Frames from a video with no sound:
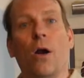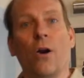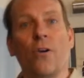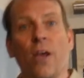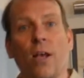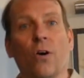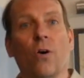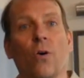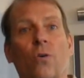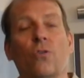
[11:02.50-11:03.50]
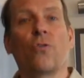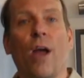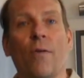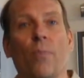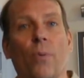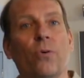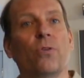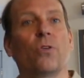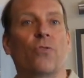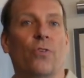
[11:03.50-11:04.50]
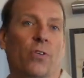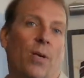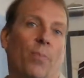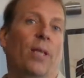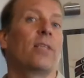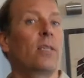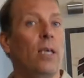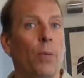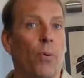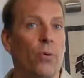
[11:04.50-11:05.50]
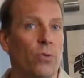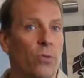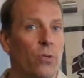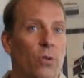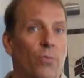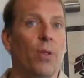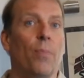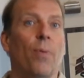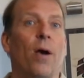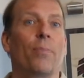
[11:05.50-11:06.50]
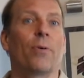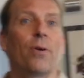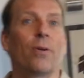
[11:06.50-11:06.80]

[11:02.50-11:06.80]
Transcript: Art Deco travel posters, for example, like ski posters, are really popular.